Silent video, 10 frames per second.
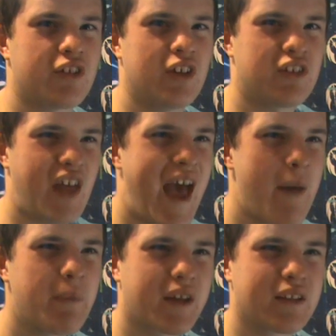He's
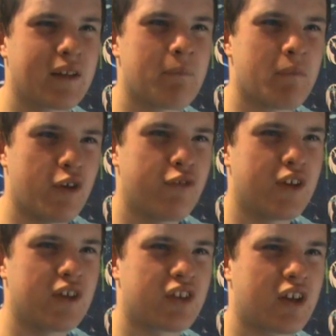epic in the
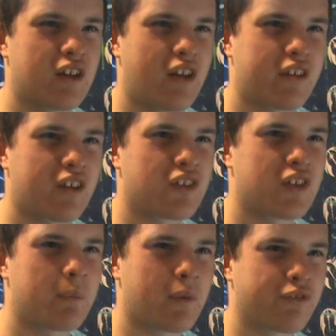movies, and like I
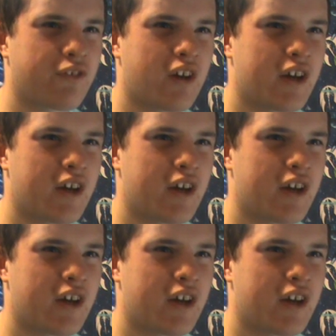said before,